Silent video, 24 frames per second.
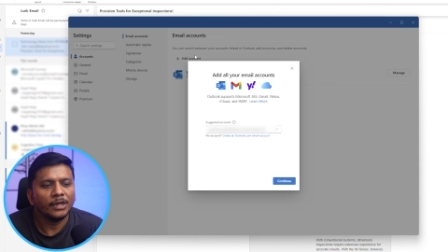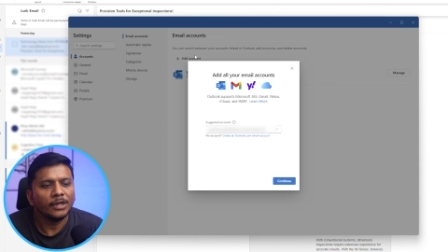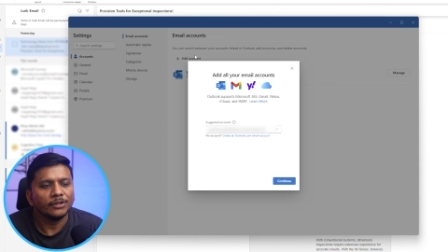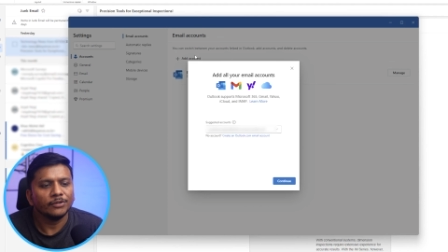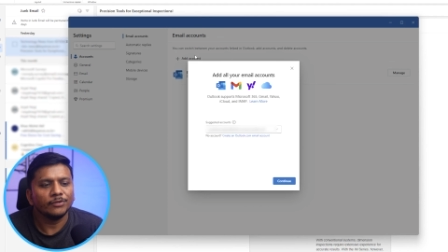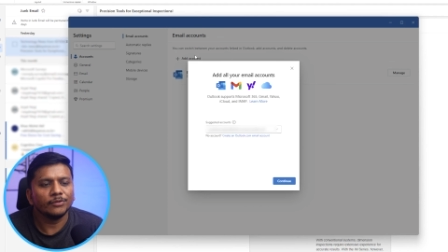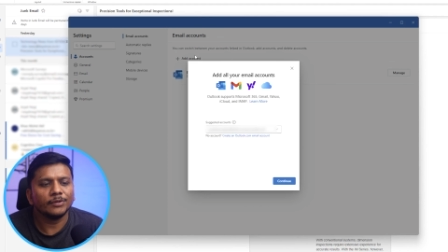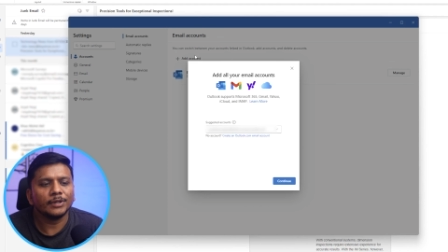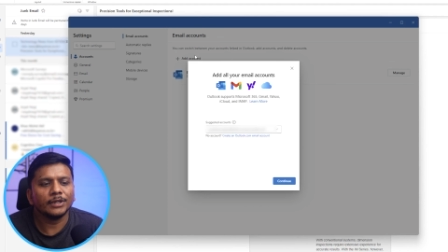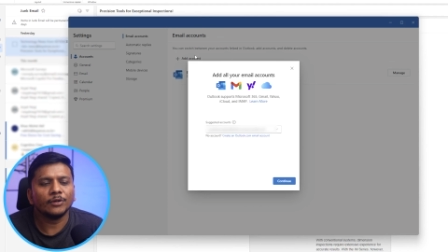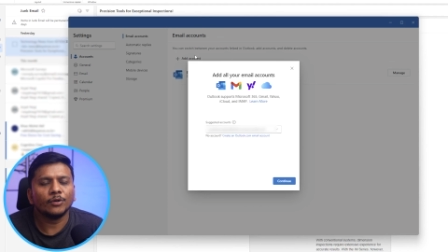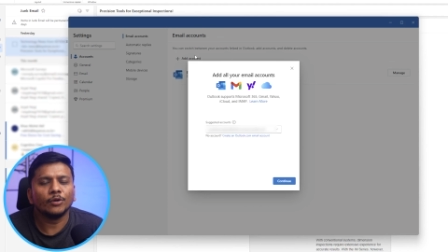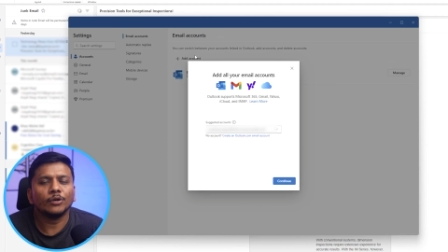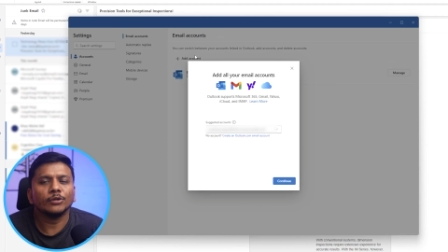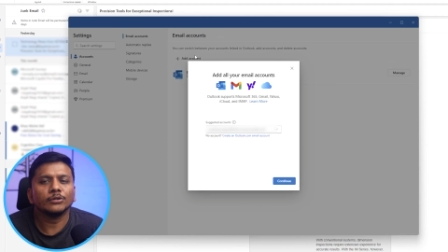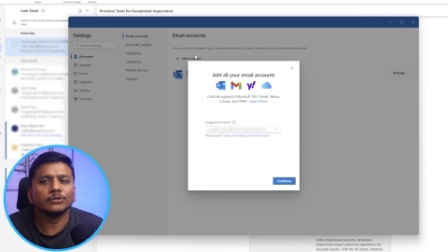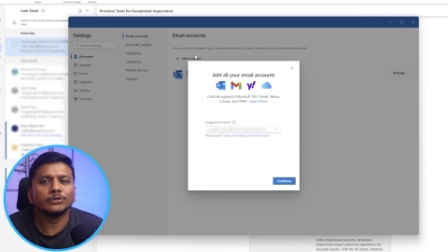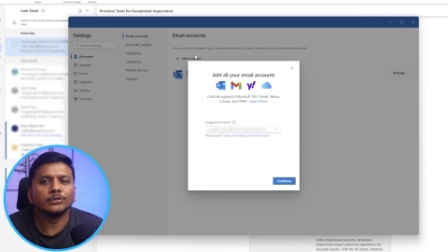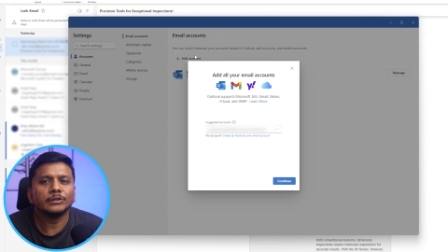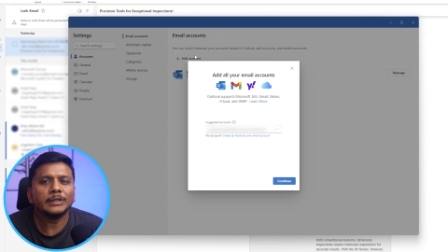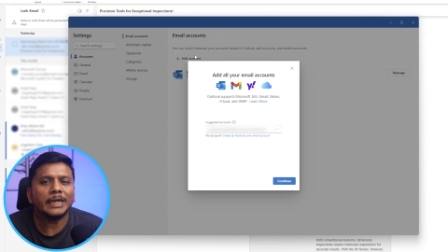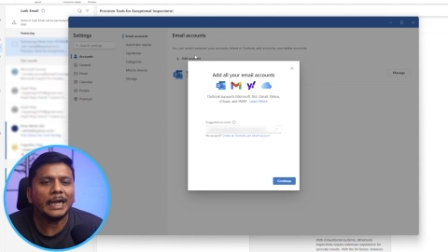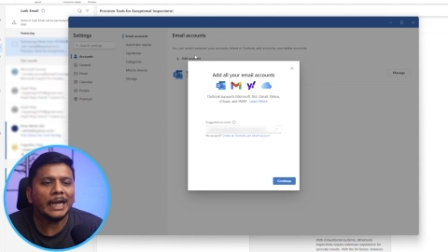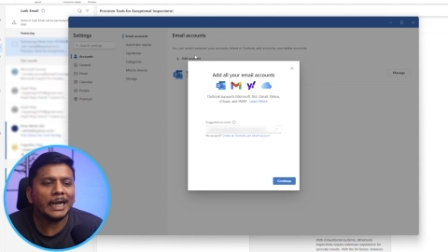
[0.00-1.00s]
You can
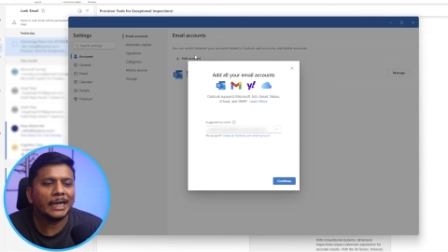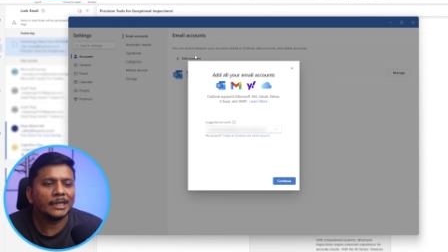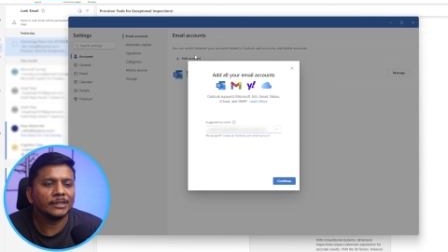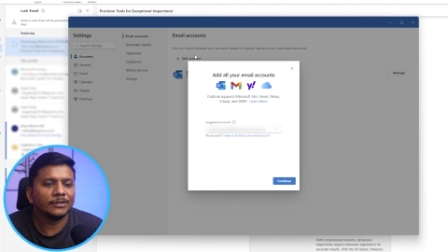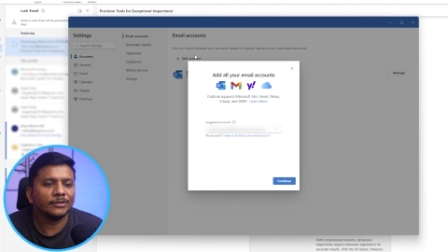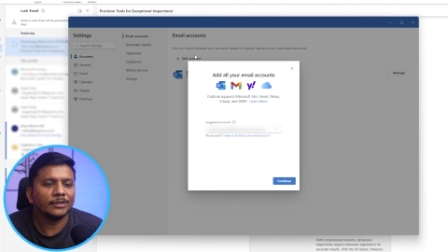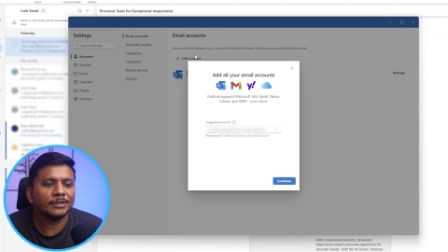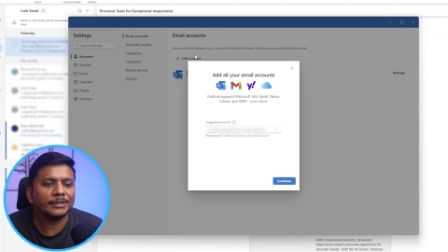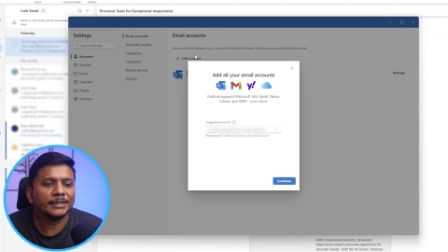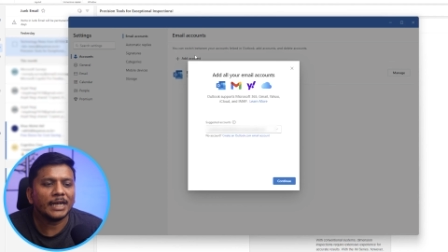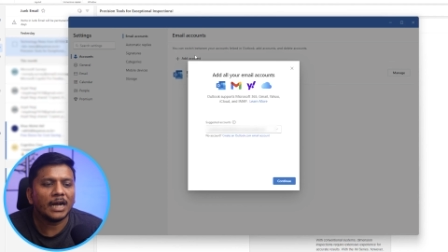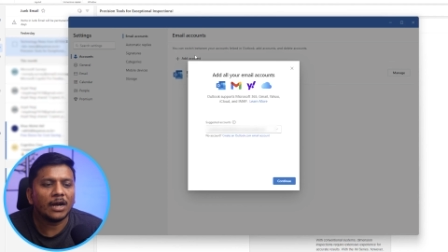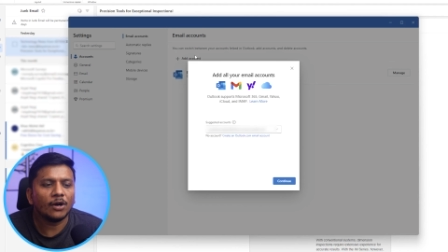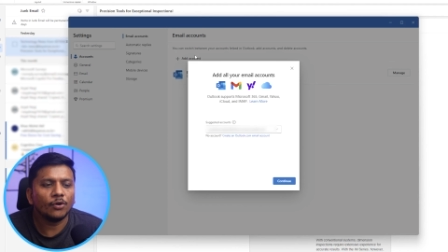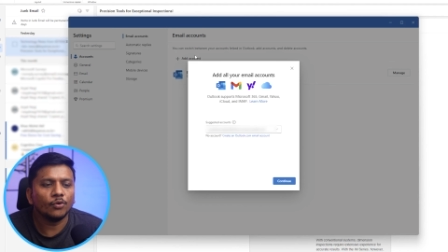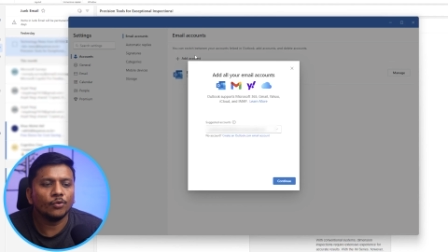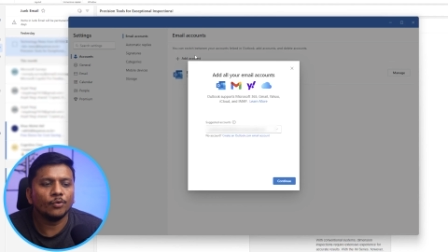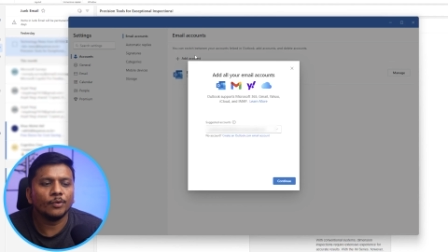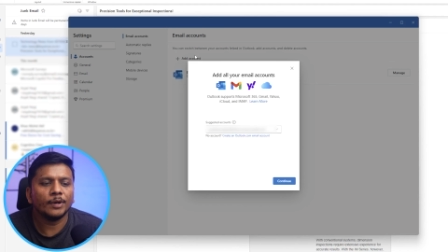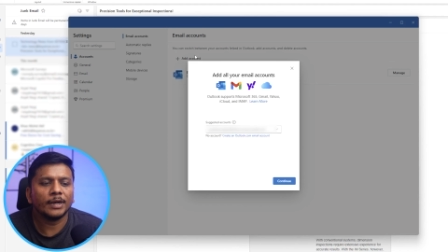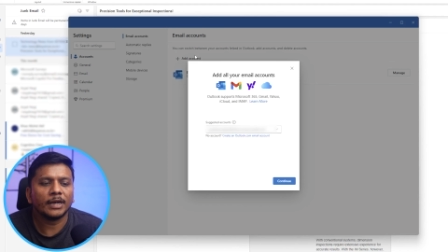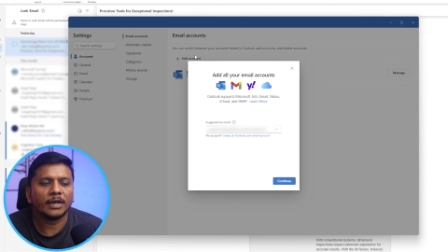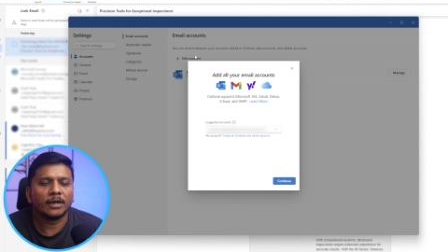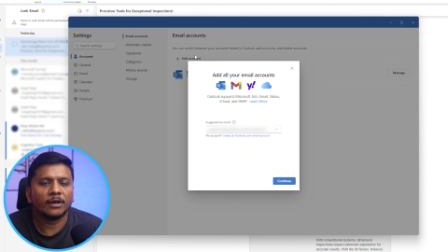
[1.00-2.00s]
also add your
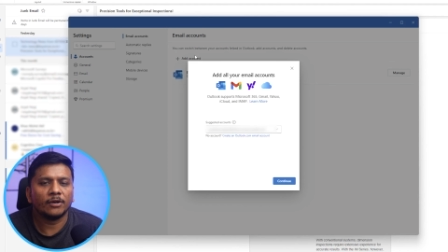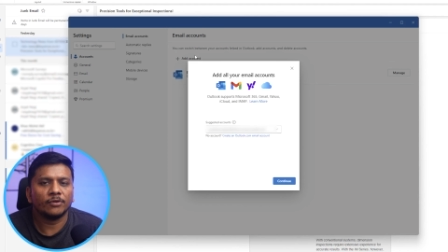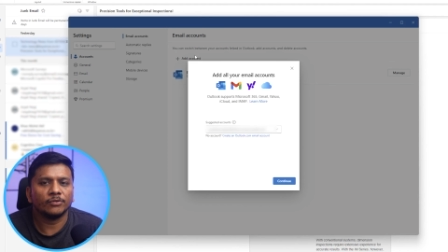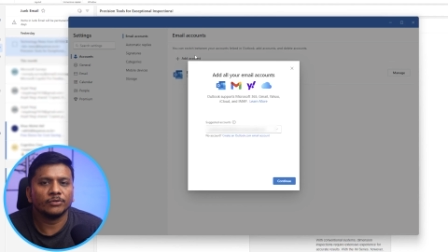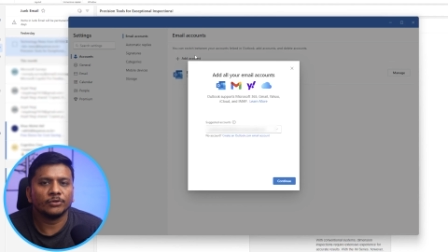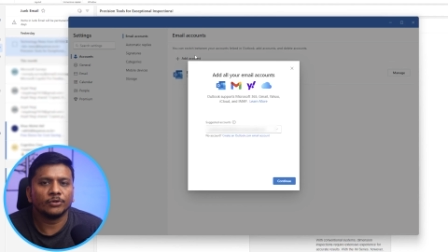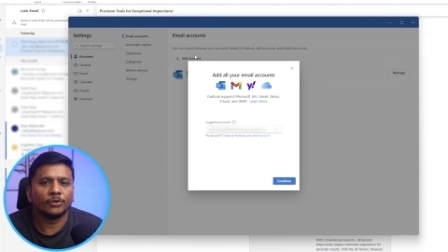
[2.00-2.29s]
Yahoo account